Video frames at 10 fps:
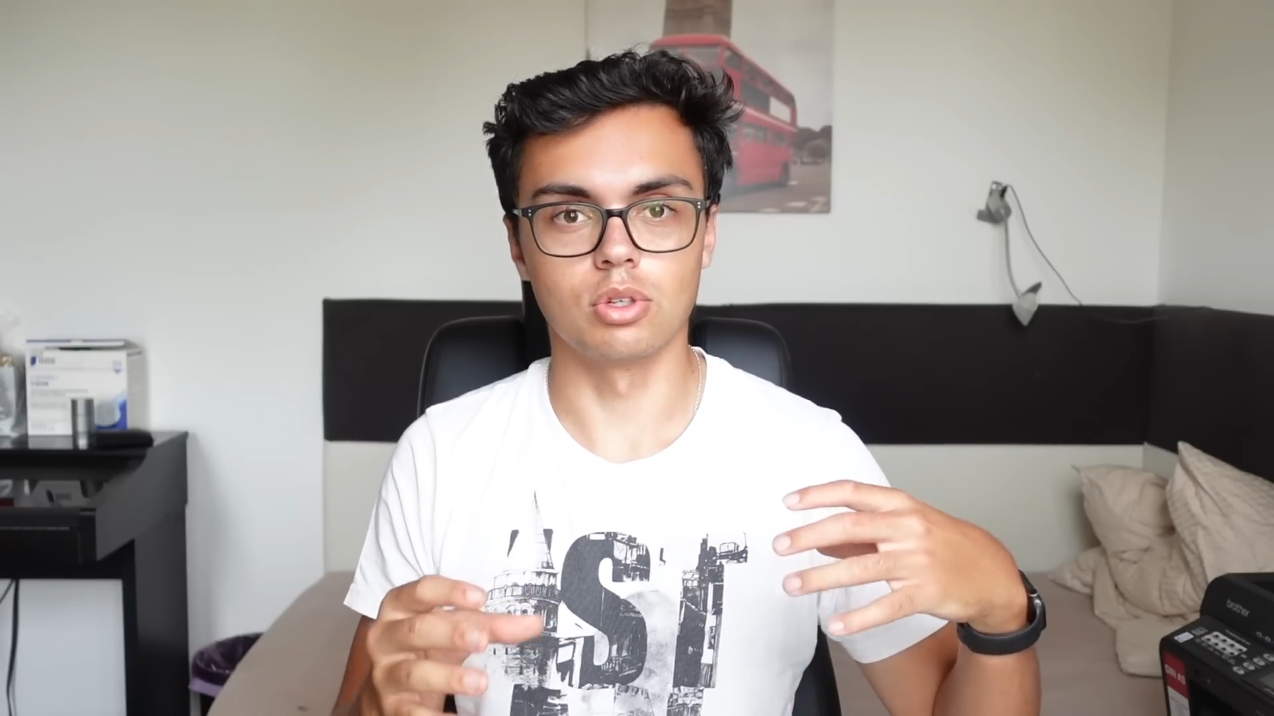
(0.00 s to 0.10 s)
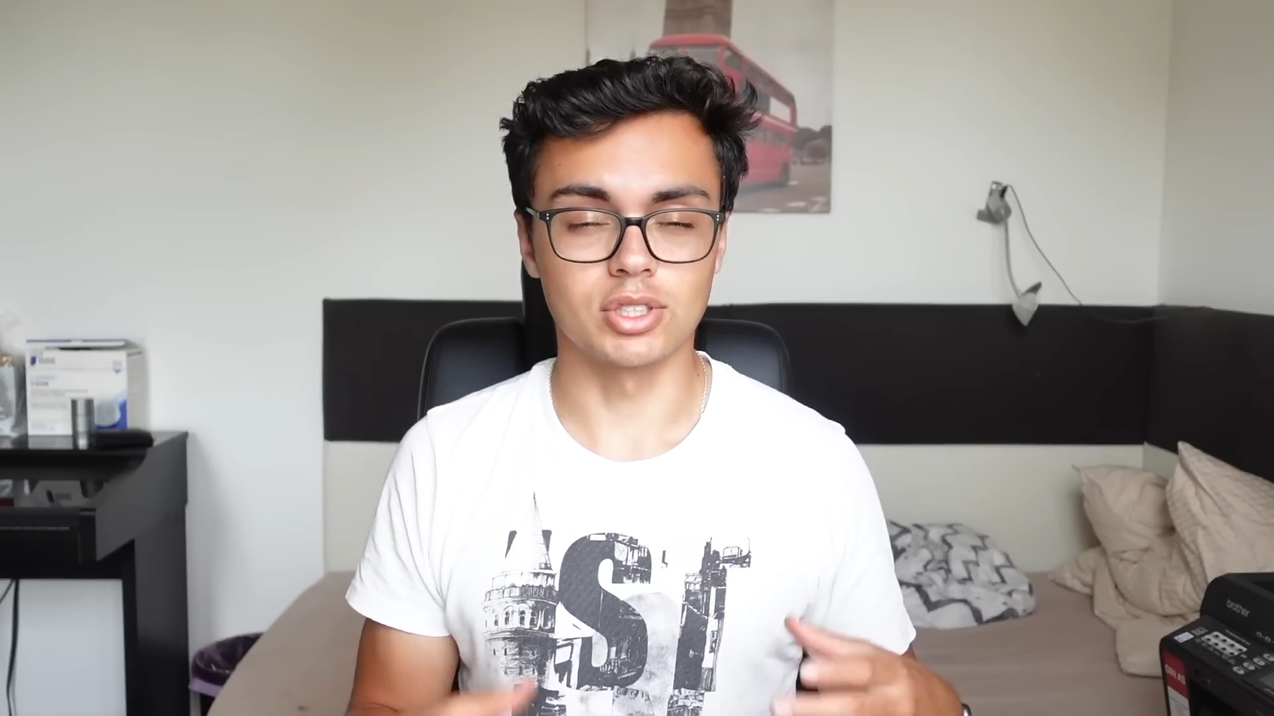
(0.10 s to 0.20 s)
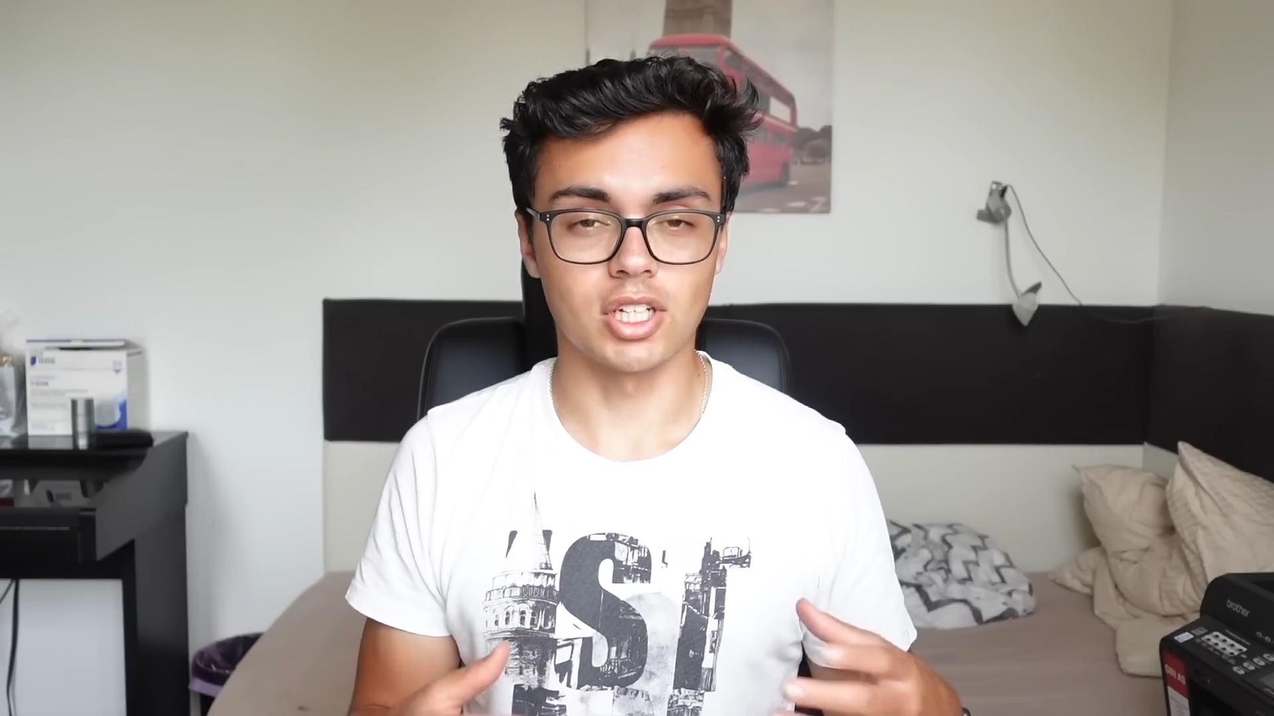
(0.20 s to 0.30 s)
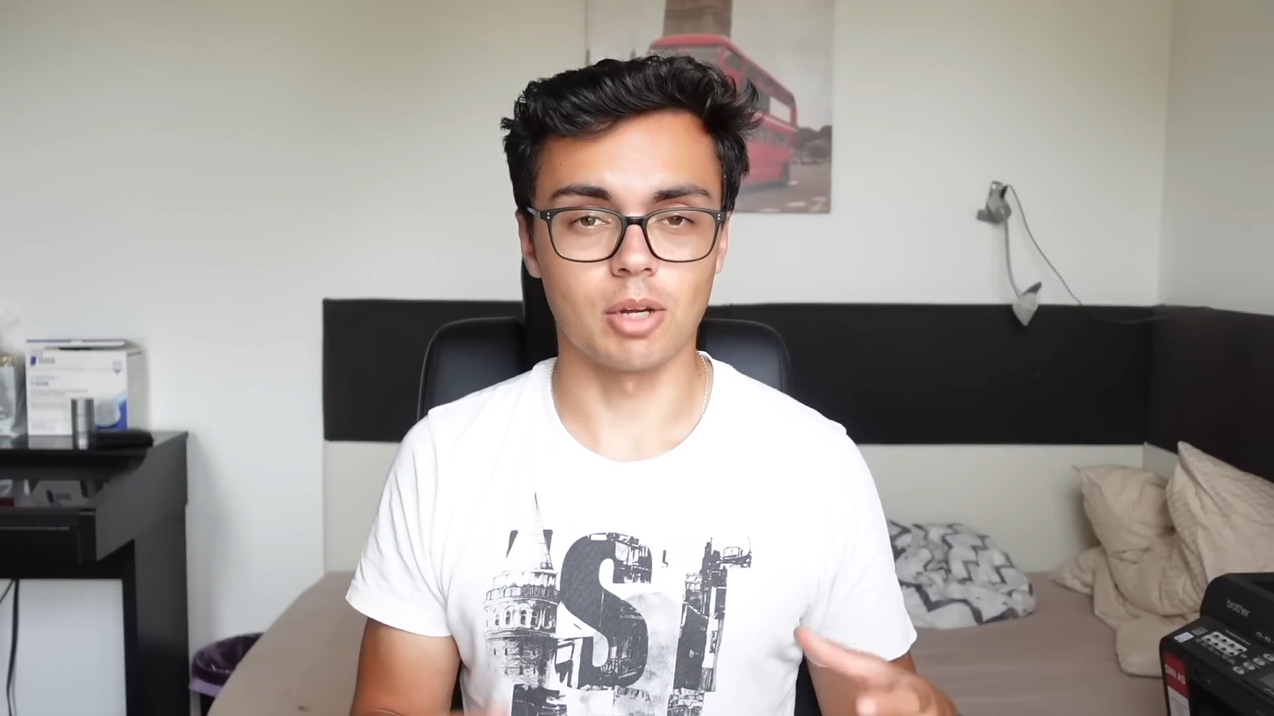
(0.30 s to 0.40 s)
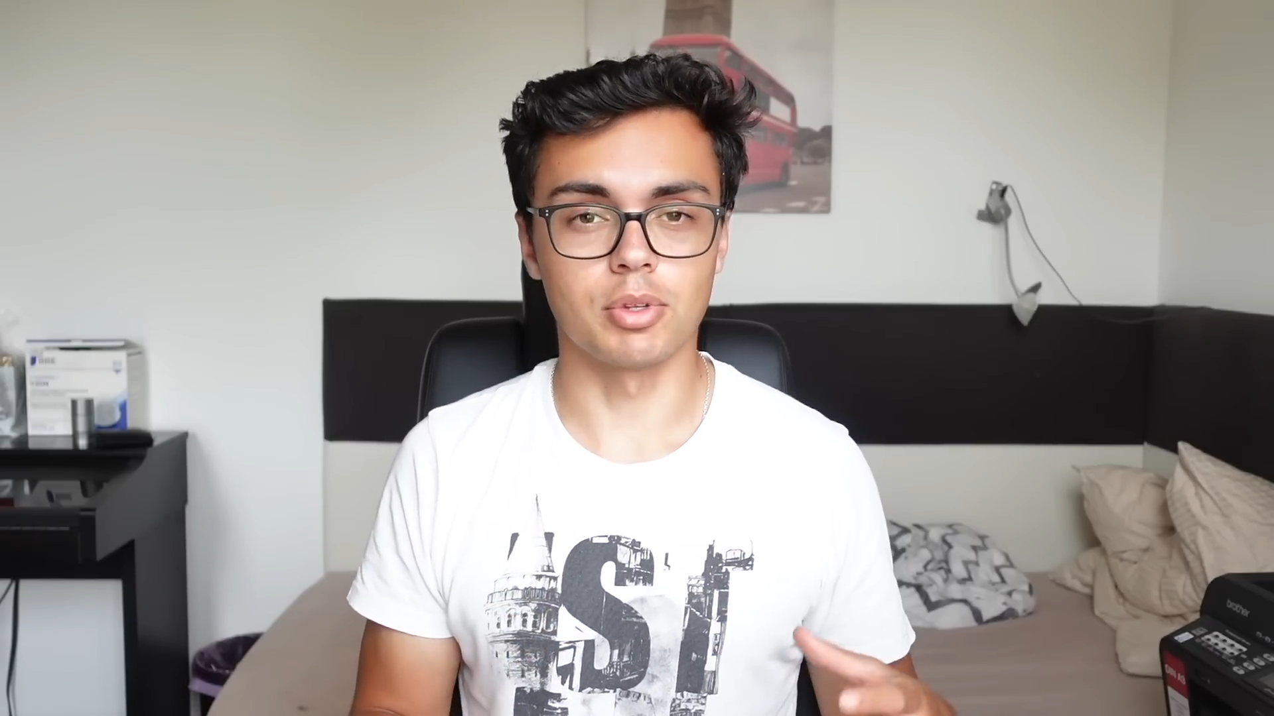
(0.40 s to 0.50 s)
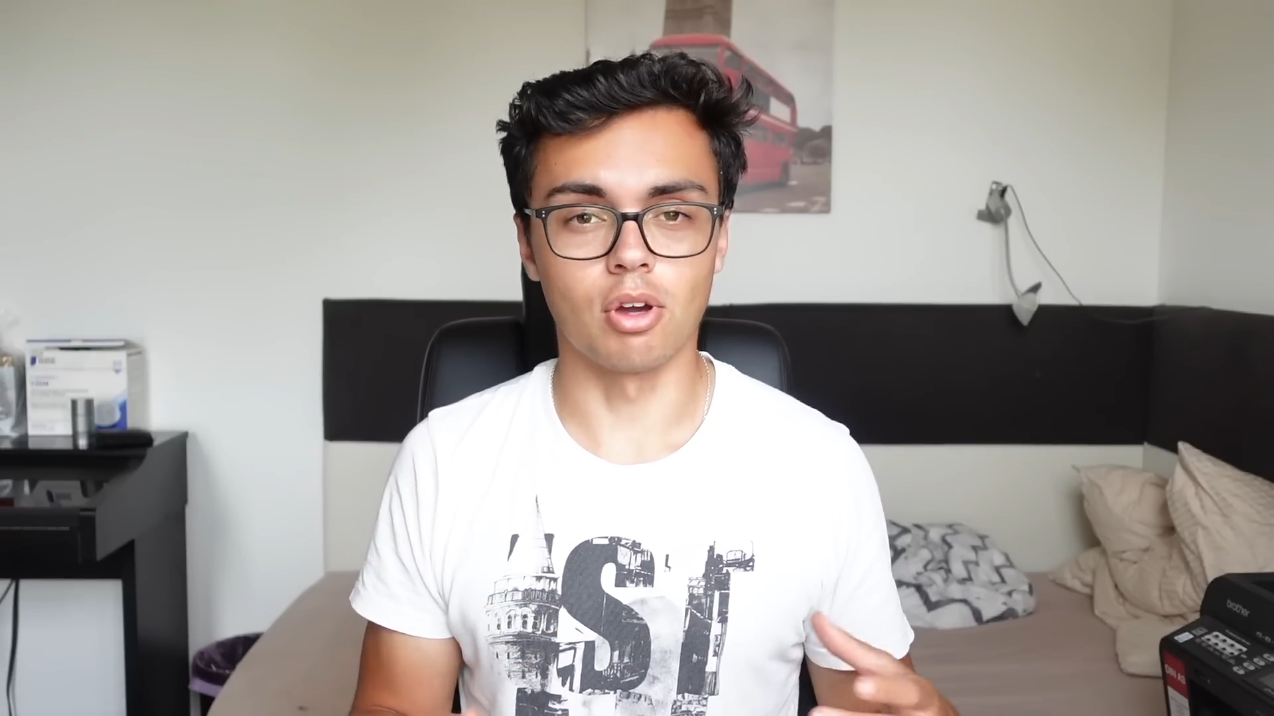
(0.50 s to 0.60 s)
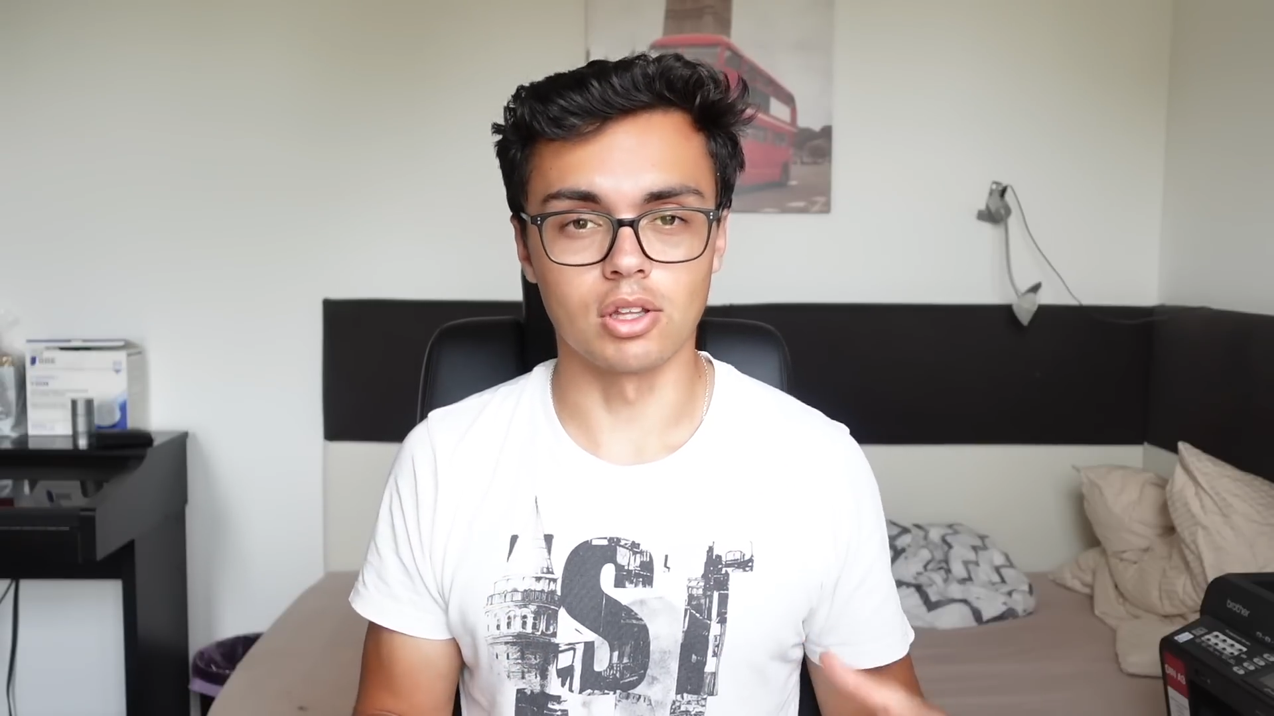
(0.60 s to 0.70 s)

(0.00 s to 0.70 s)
to set up the